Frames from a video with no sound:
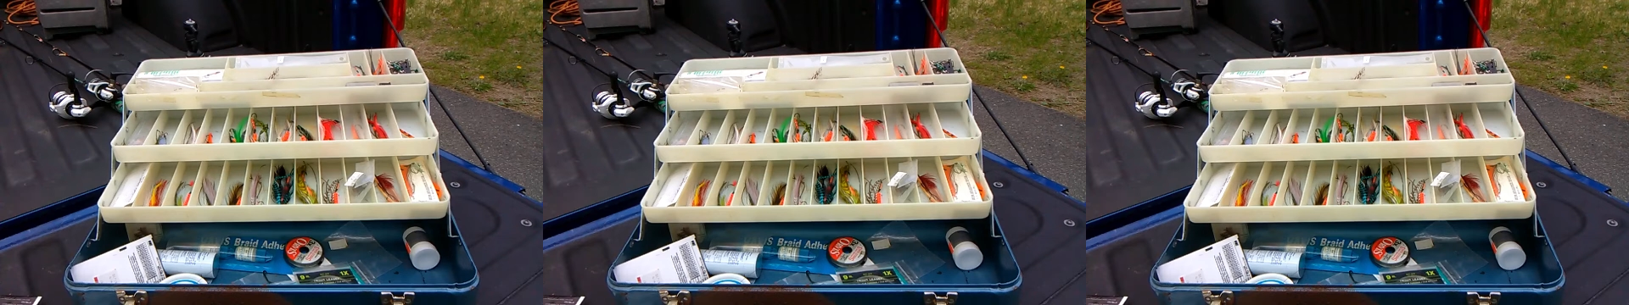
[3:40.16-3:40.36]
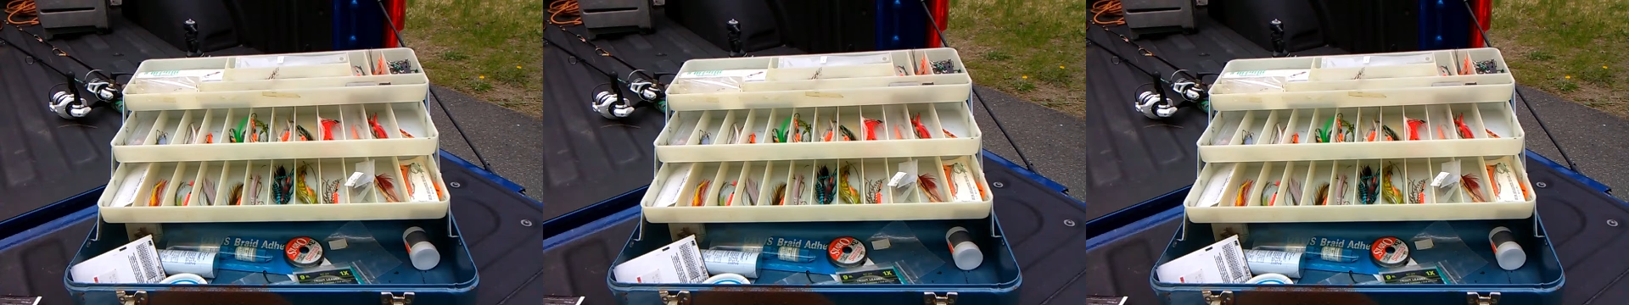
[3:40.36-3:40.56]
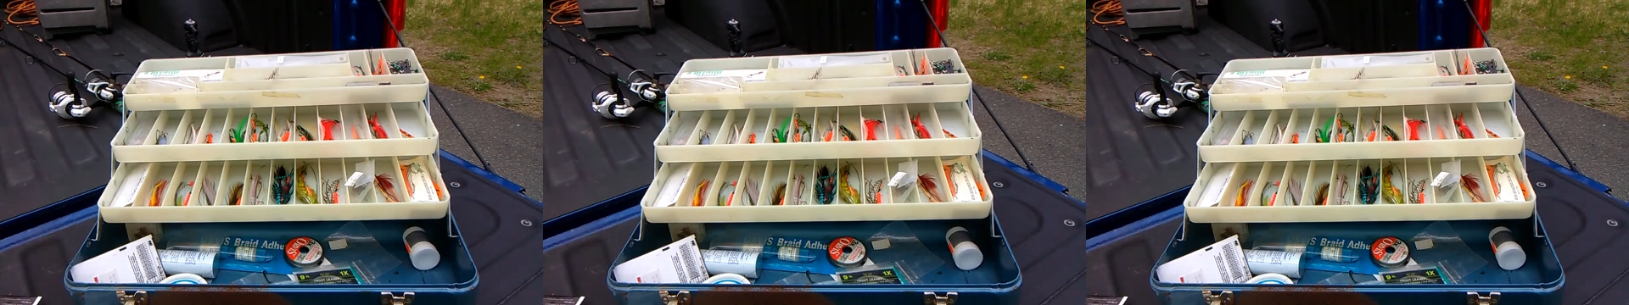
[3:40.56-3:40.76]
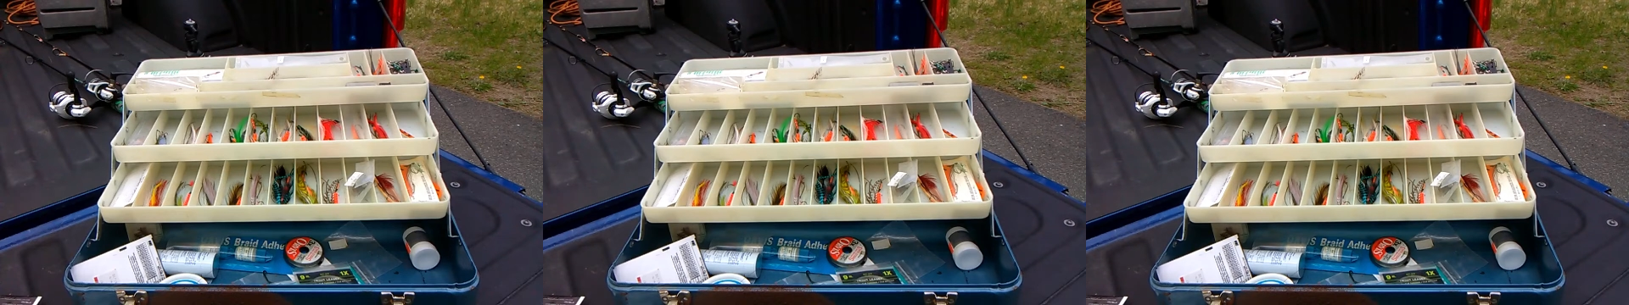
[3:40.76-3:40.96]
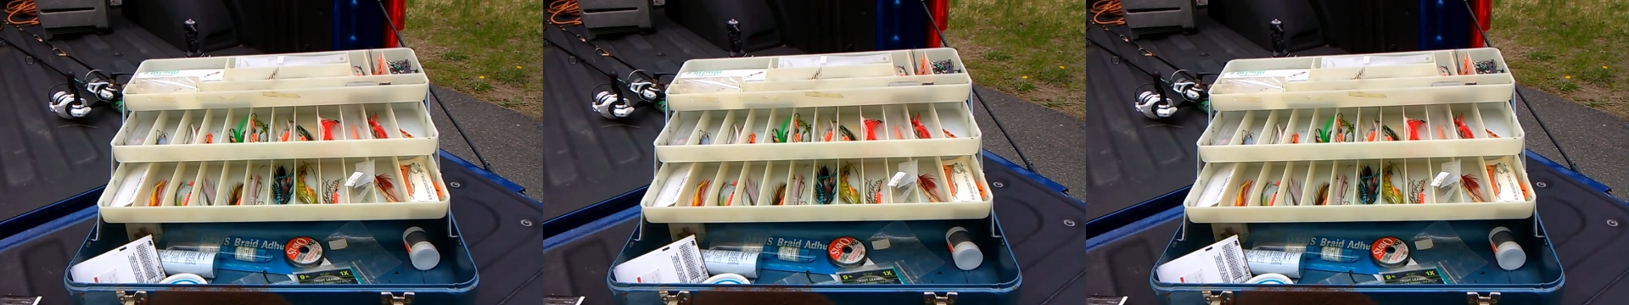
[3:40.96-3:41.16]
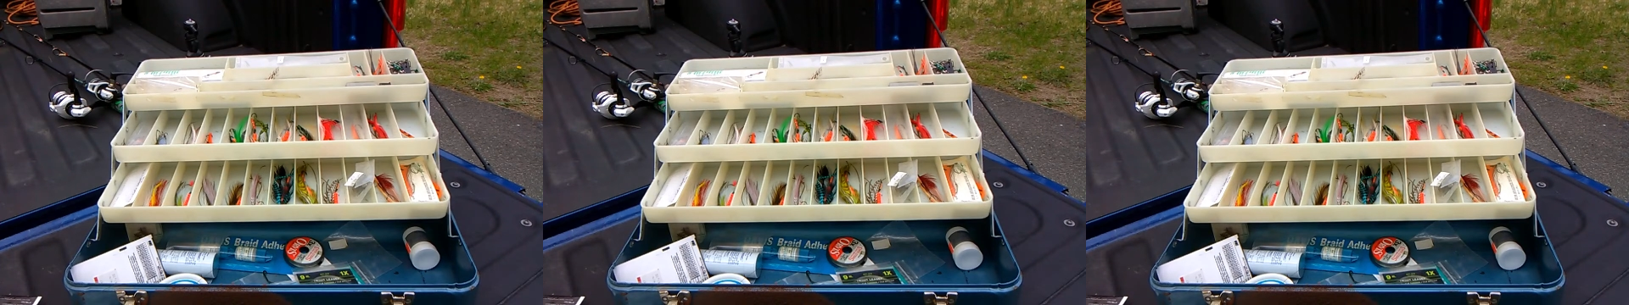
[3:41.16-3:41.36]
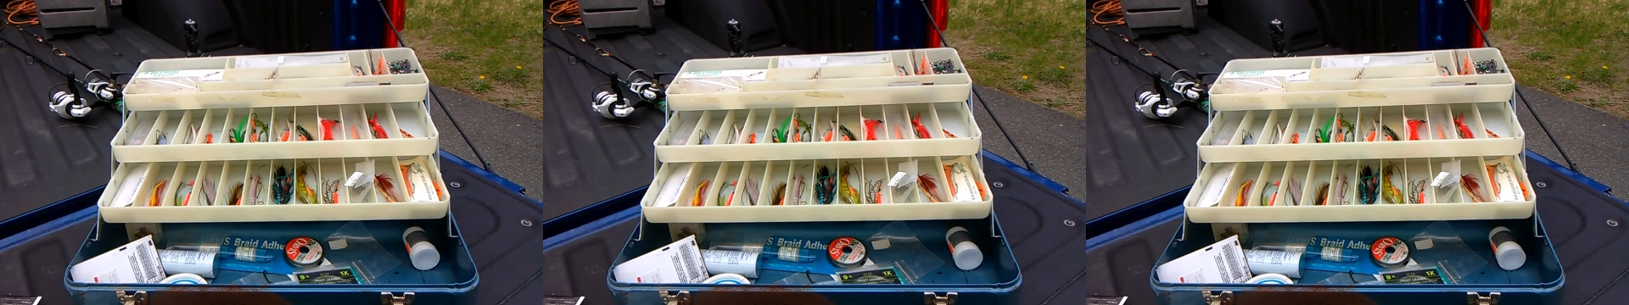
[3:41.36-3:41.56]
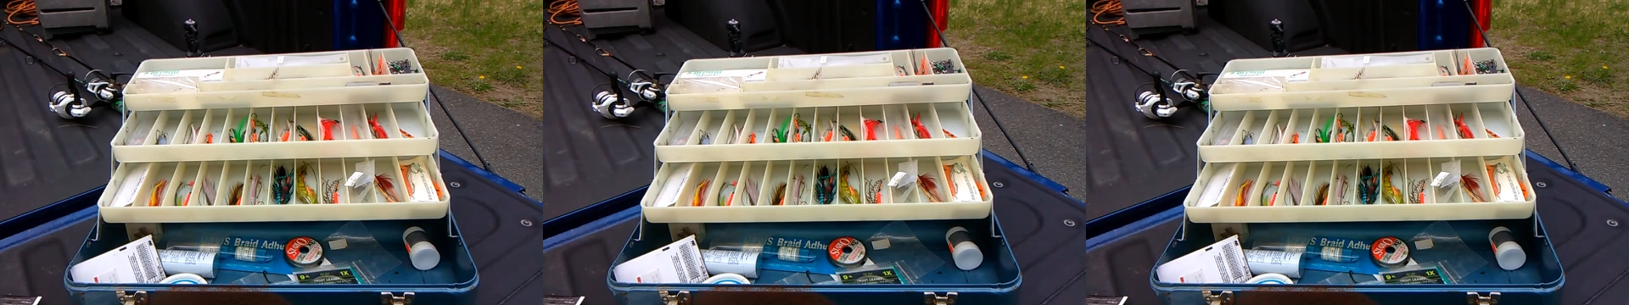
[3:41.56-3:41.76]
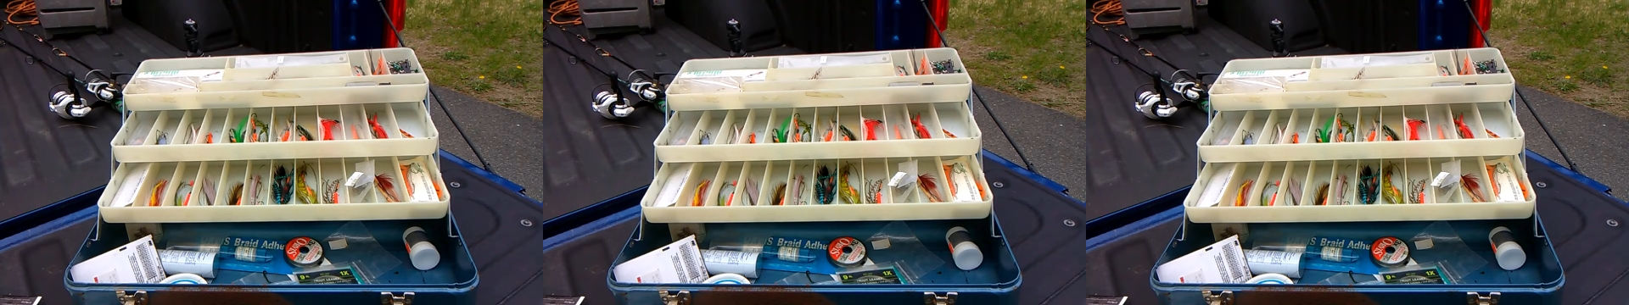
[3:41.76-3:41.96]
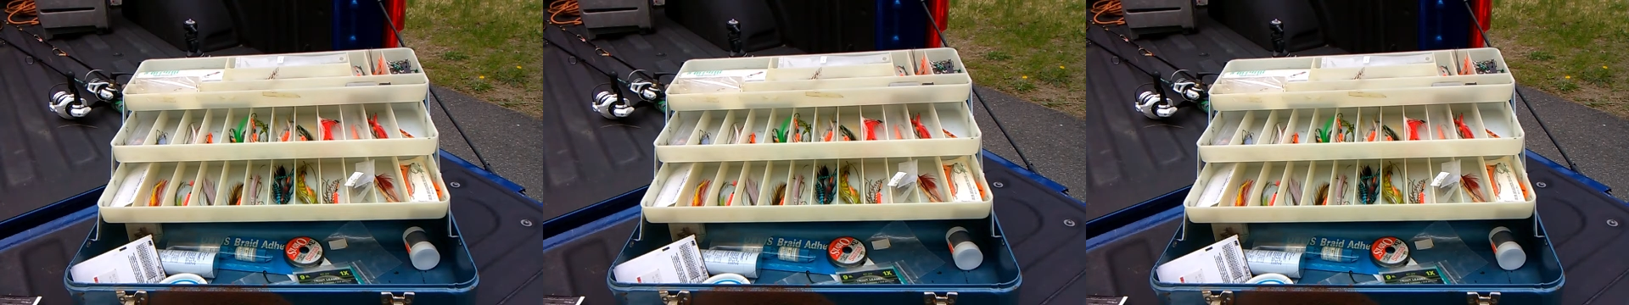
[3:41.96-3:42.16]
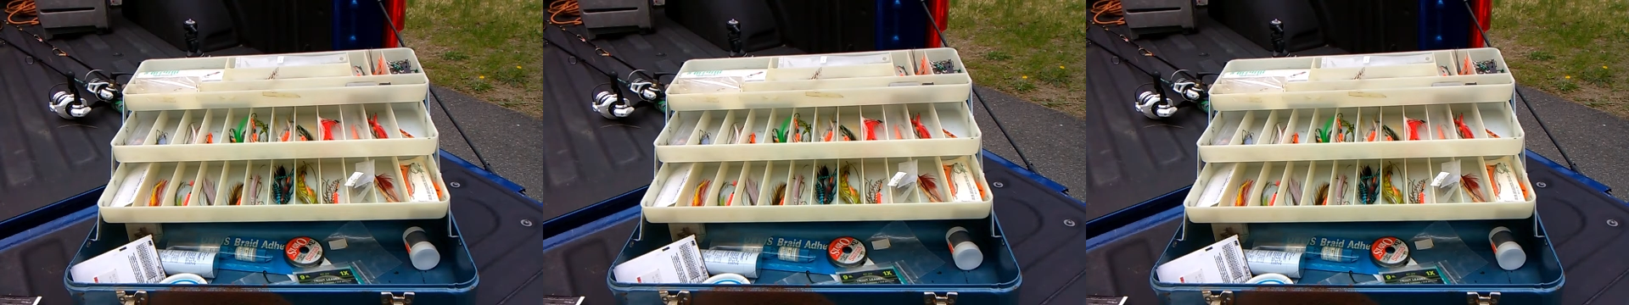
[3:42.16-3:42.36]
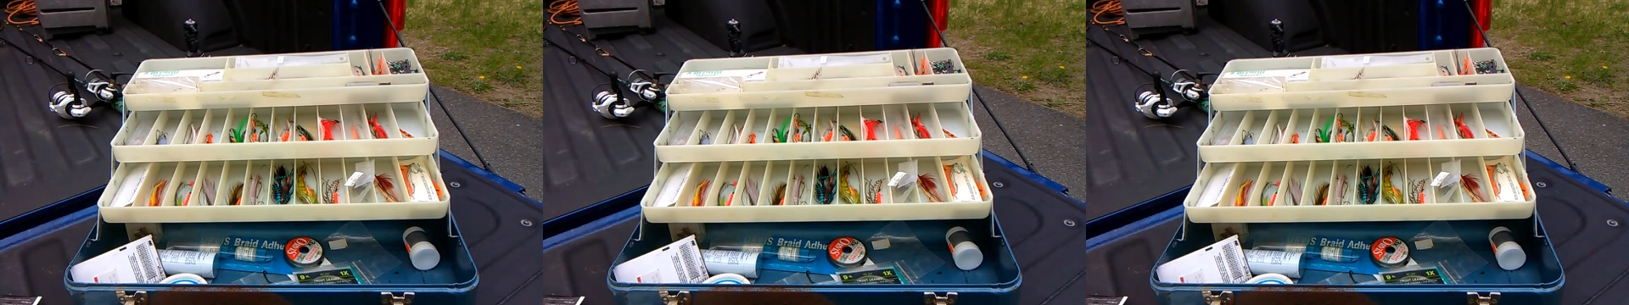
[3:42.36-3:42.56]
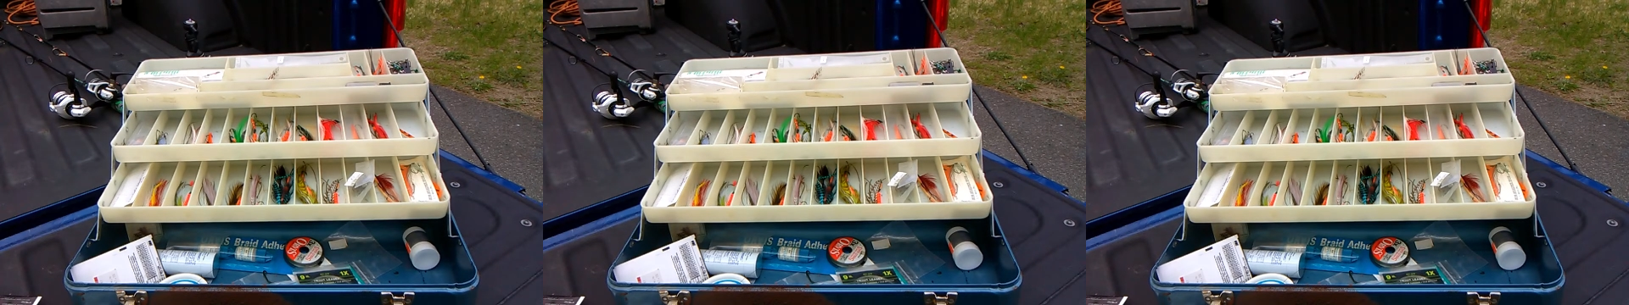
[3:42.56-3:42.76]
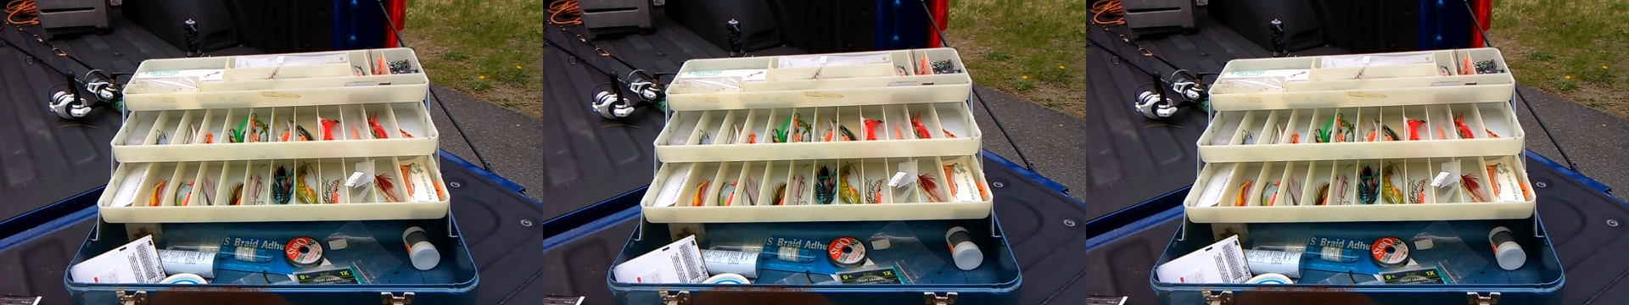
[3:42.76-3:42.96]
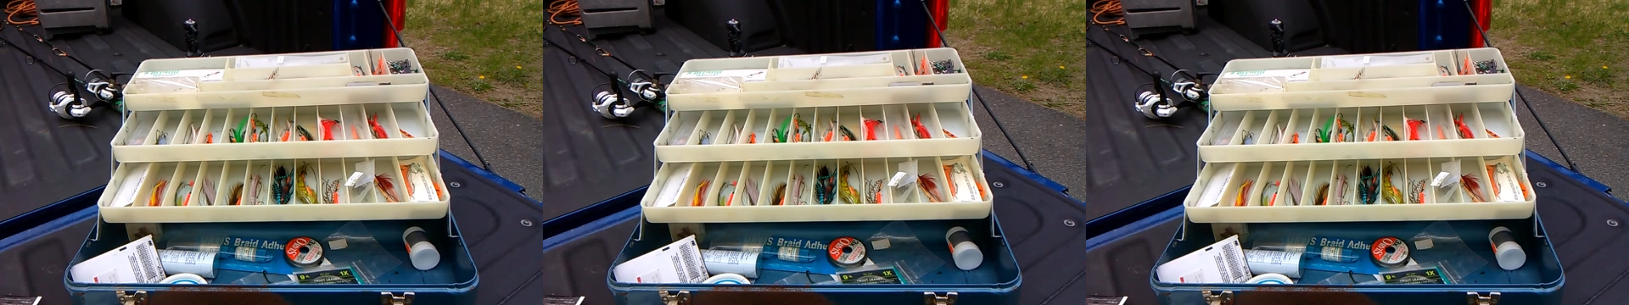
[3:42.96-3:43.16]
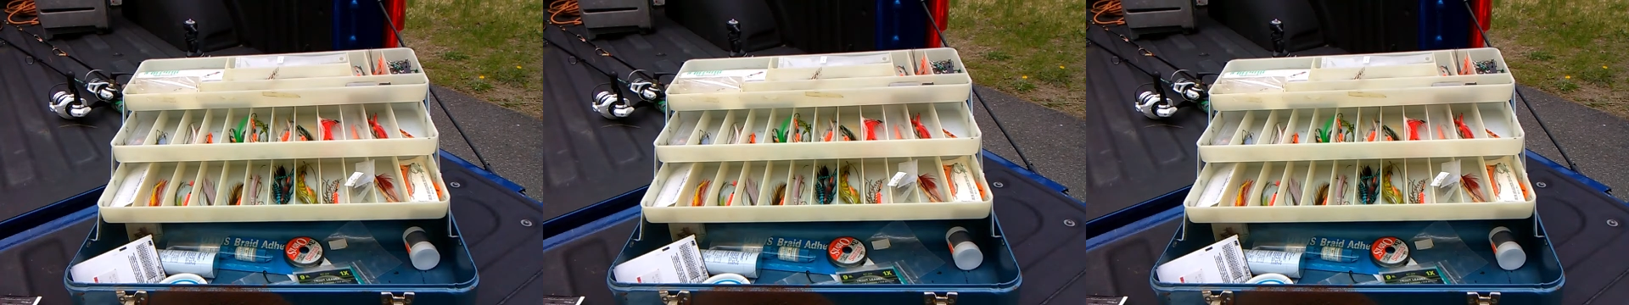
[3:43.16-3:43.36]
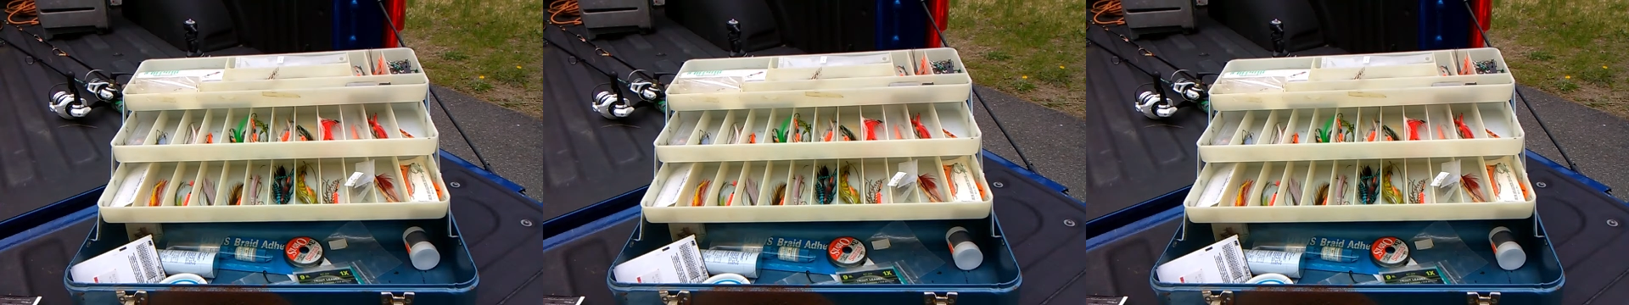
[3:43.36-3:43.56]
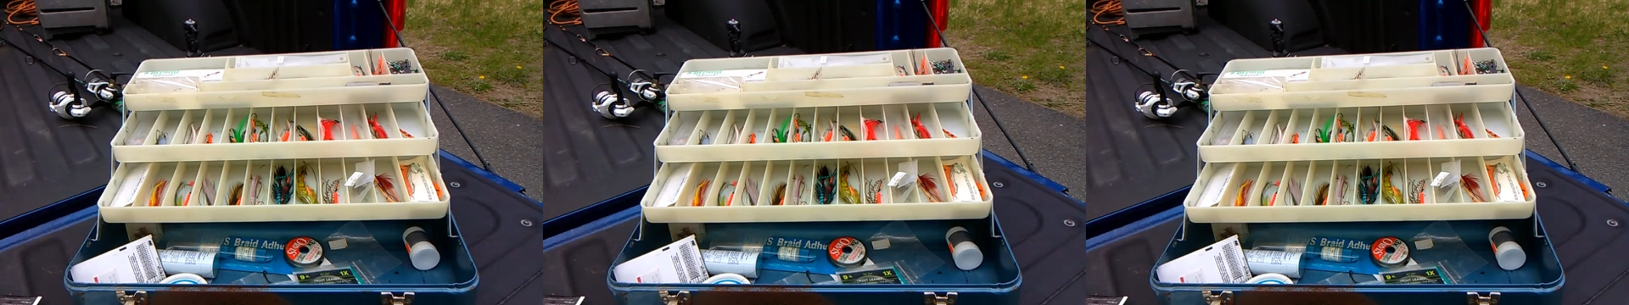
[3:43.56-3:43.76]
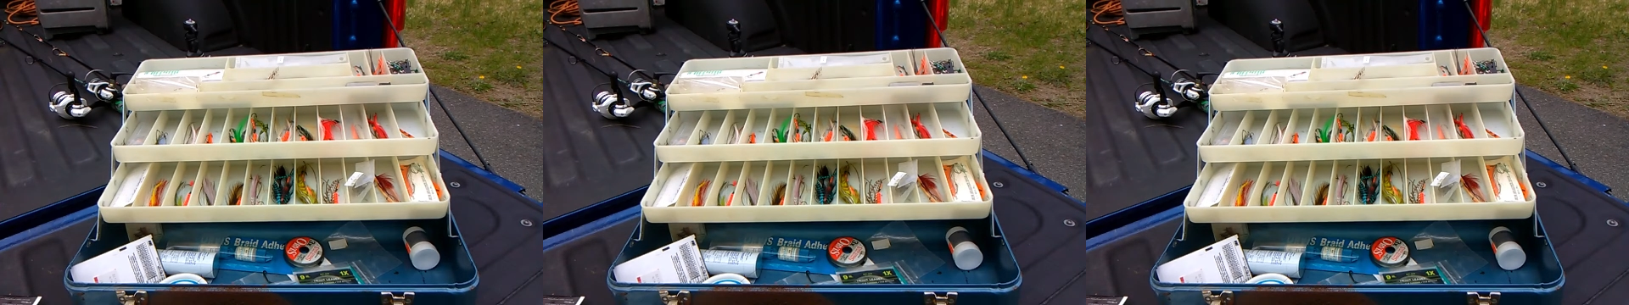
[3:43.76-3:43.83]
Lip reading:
[unreadable: no face in view]